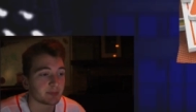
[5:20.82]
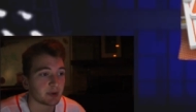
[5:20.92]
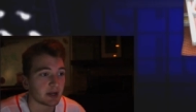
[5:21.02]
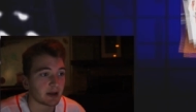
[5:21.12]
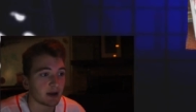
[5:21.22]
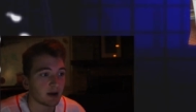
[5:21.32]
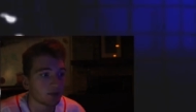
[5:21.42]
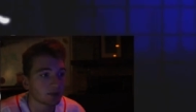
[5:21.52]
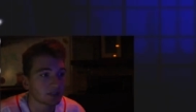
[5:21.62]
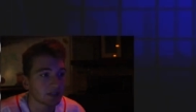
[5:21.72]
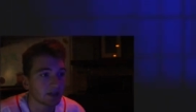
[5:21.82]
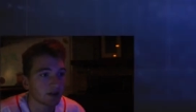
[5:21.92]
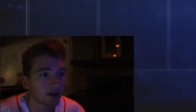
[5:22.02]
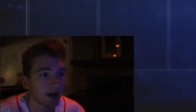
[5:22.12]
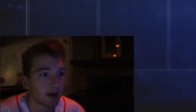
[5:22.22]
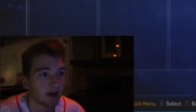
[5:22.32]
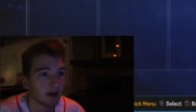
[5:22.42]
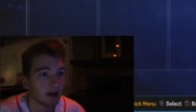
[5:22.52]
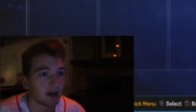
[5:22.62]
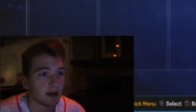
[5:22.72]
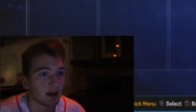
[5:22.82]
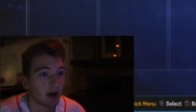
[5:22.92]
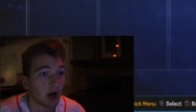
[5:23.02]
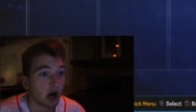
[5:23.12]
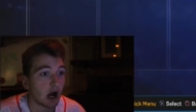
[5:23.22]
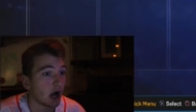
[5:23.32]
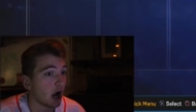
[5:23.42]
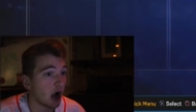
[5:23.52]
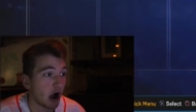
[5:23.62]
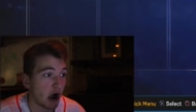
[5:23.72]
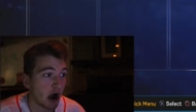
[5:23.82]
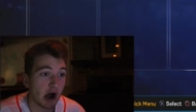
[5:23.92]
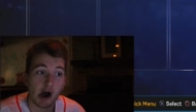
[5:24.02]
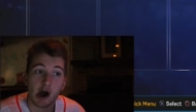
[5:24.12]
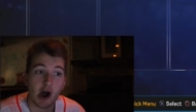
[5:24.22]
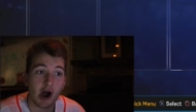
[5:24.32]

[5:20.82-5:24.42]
but uh, we'll see, okay. Uh, uh,